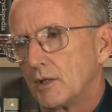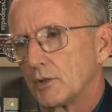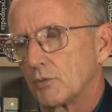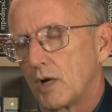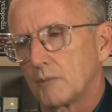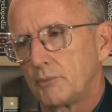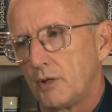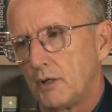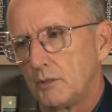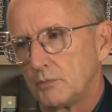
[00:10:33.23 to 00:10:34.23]
The Ron
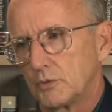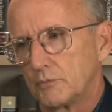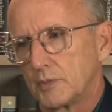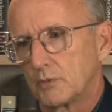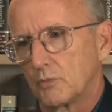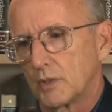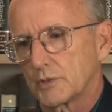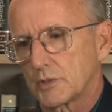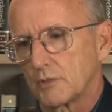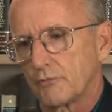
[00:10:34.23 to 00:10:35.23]
Paul movement
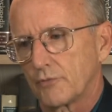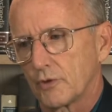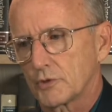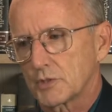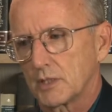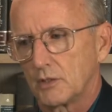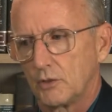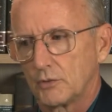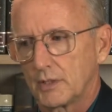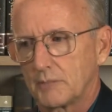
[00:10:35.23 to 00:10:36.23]
was the first and
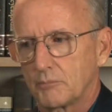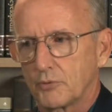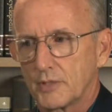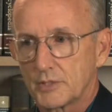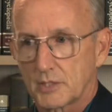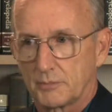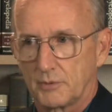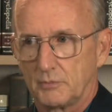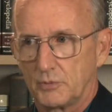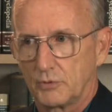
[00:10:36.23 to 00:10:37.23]
only
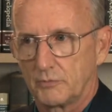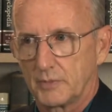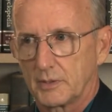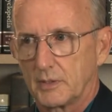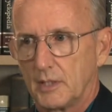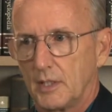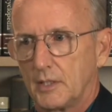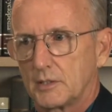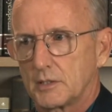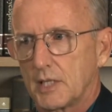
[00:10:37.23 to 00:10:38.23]
principled movement
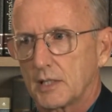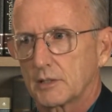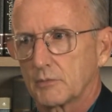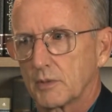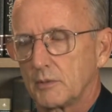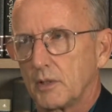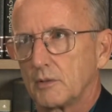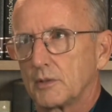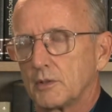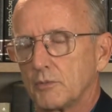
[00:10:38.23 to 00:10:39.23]
to take the
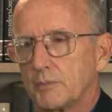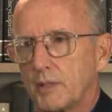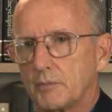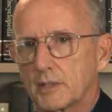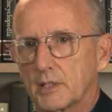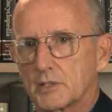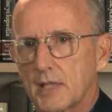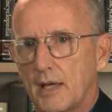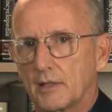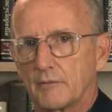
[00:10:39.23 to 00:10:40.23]
Republicans
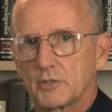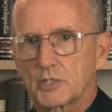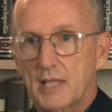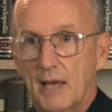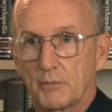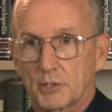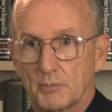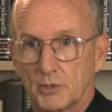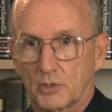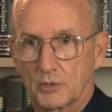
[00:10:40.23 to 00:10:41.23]
out of establishment